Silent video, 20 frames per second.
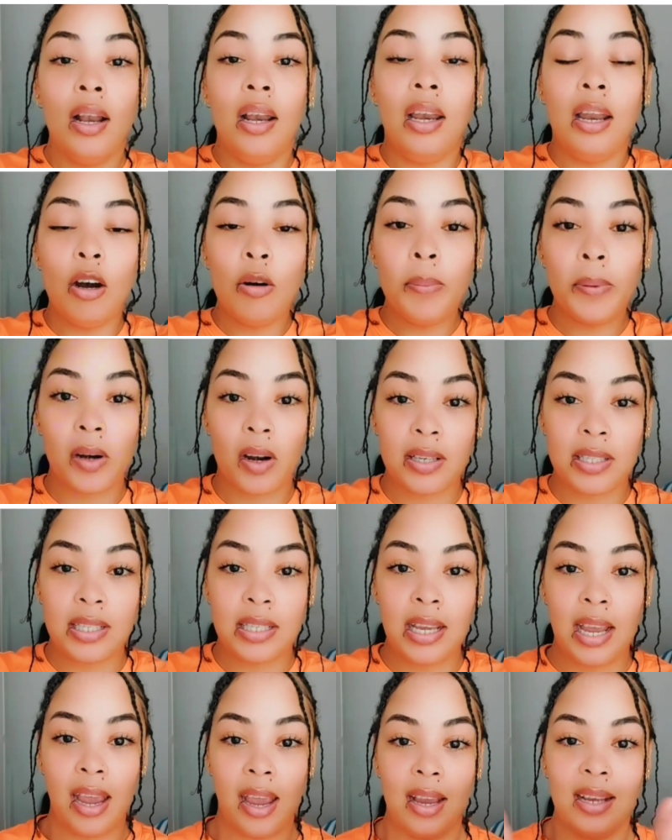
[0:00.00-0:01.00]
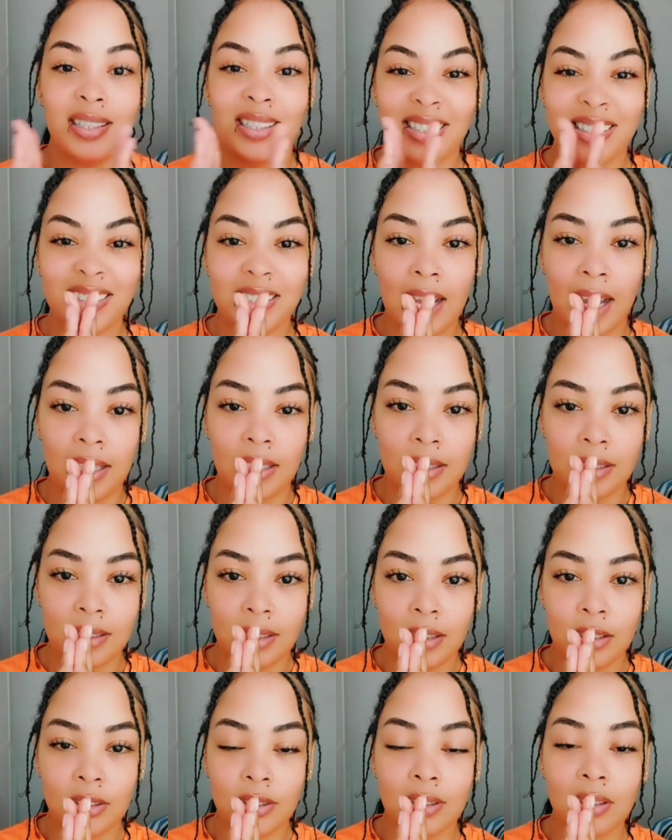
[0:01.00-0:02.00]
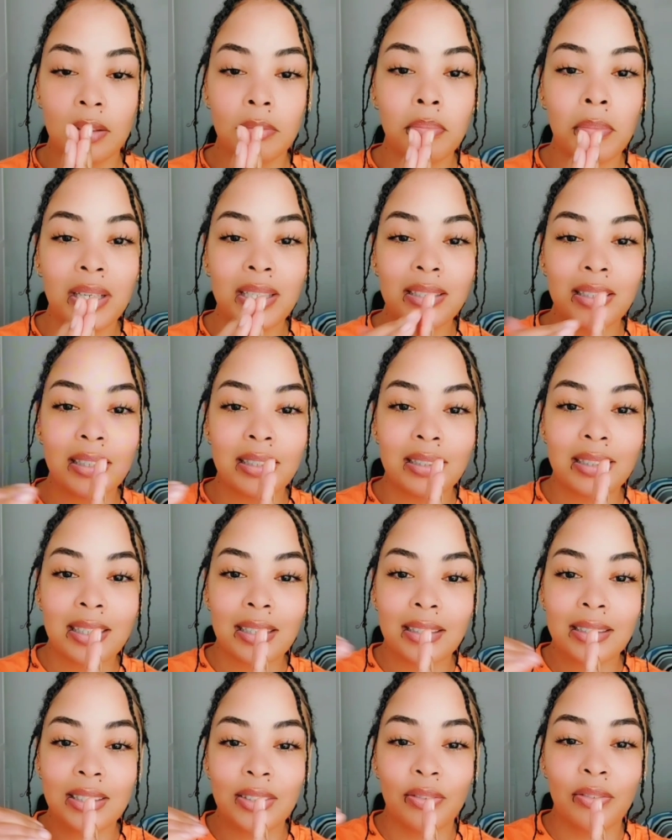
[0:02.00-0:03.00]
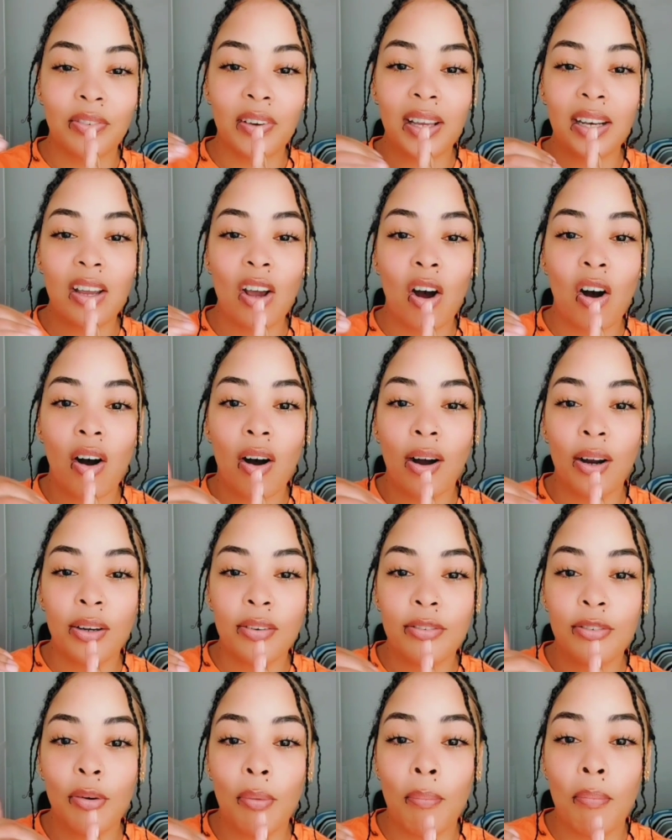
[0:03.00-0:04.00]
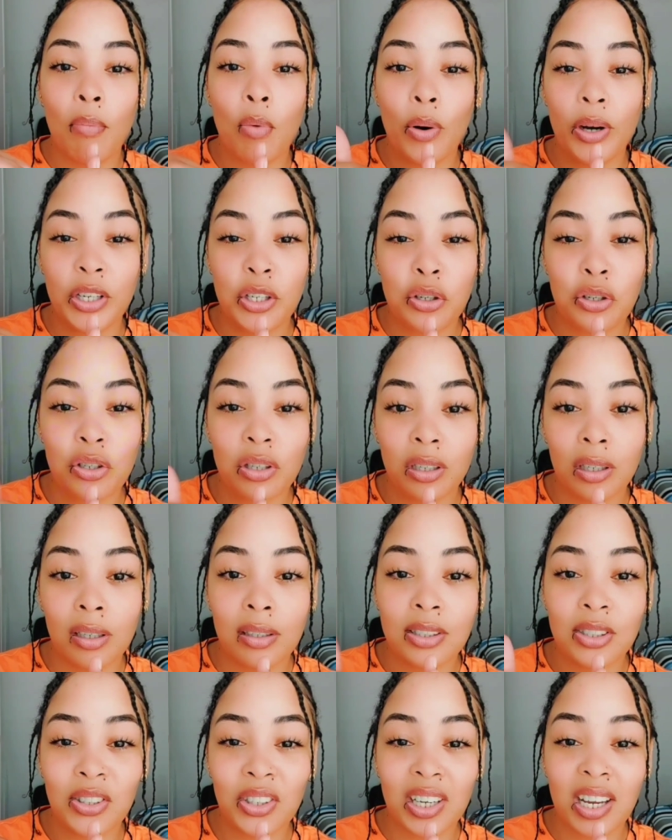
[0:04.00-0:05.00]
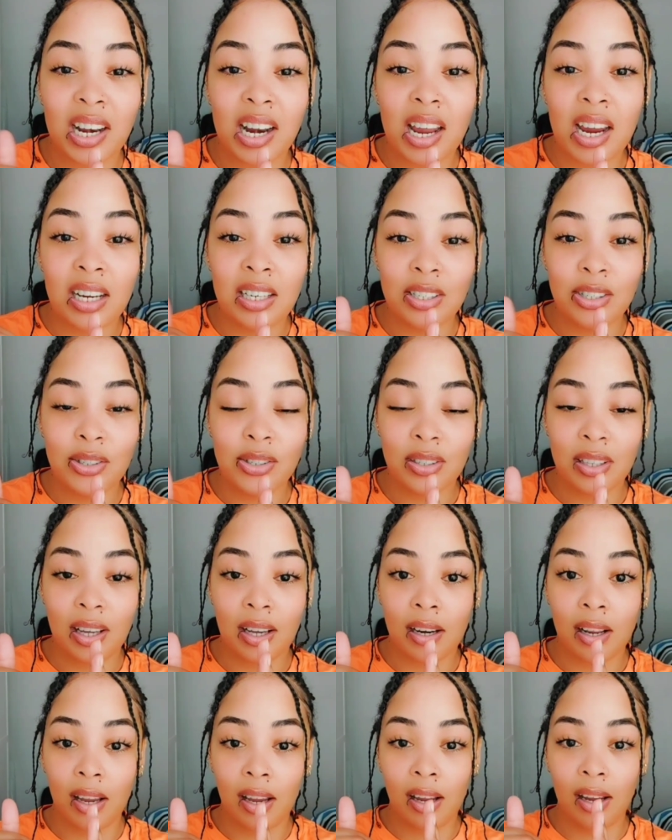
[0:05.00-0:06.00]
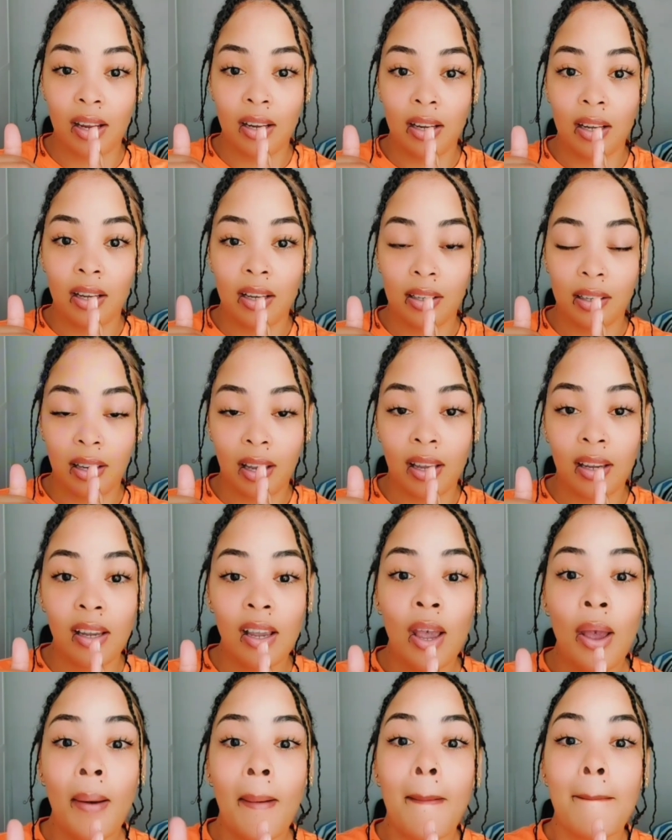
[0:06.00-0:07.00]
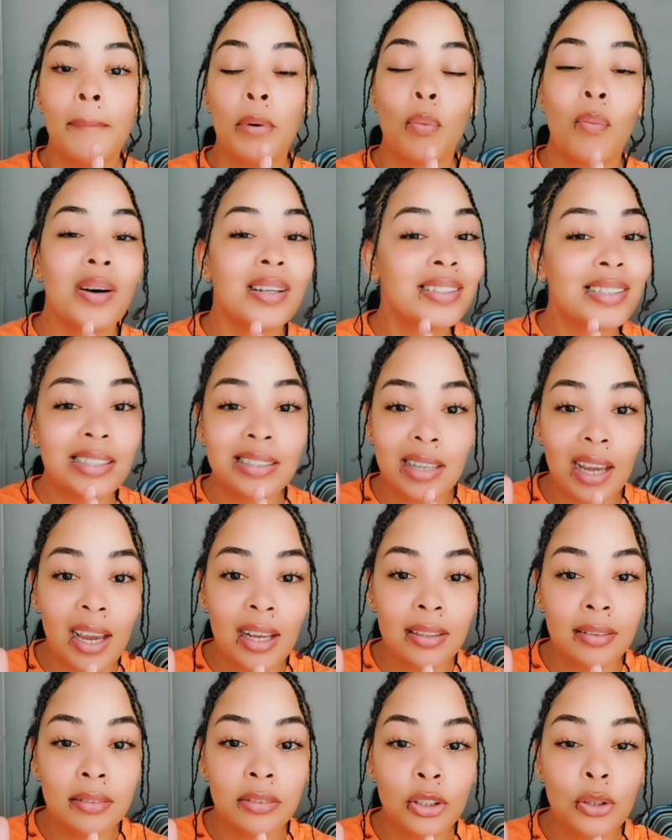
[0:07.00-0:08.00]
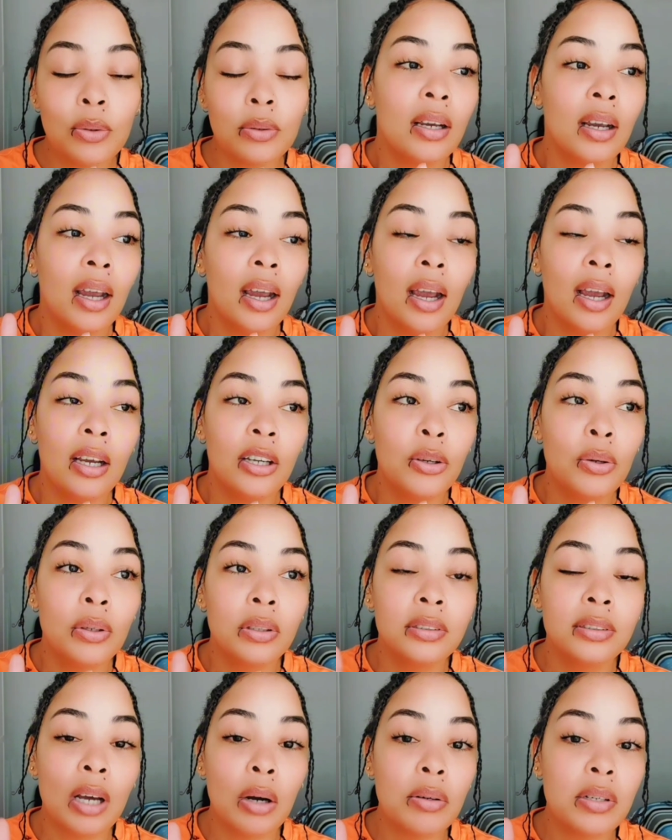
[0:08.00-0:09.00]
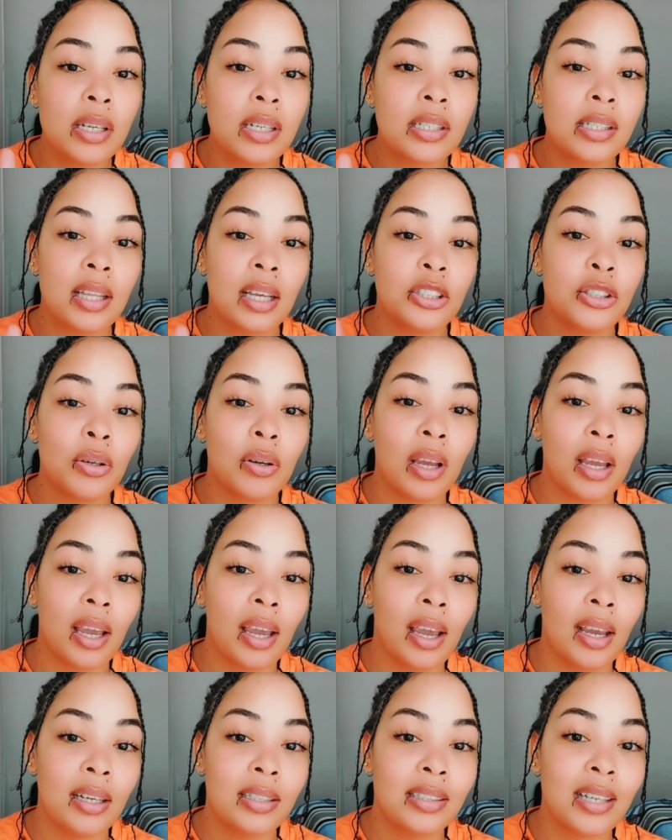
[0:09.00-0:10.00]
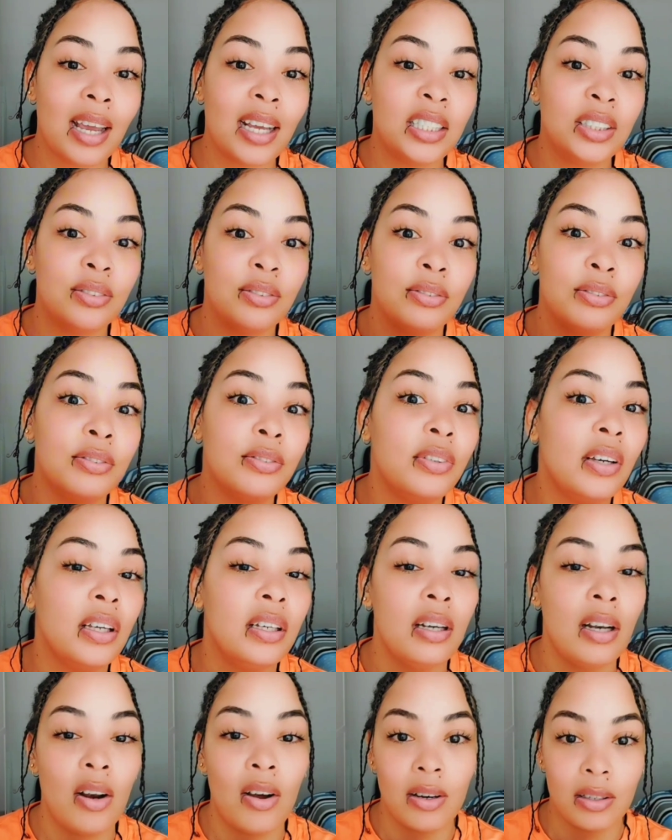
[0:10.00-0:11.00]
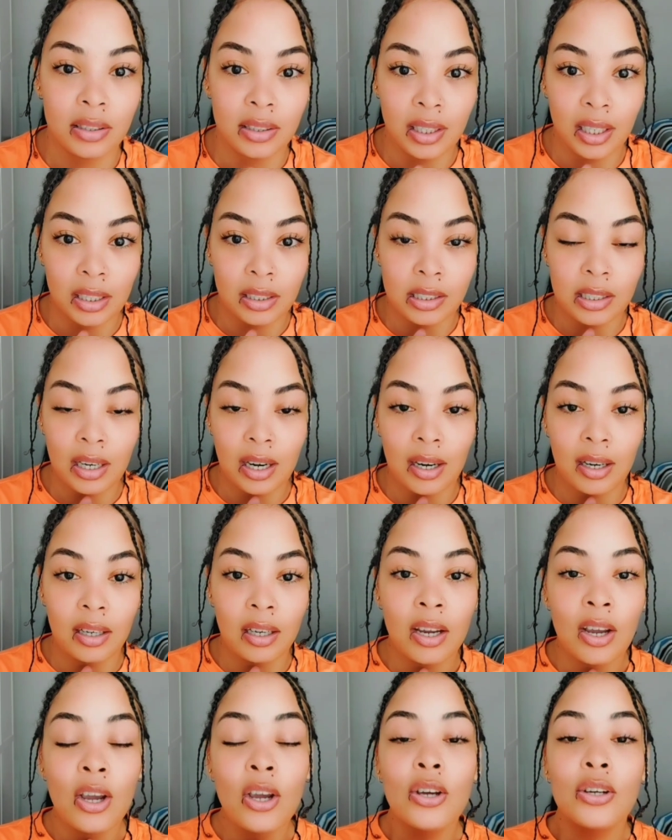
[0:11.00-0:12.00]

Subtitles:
Low porosity hair is tight, so that means it's very hard for moisture to get into that hair. Okay, but once it's in, you will notice that your hair takes very long to get dry.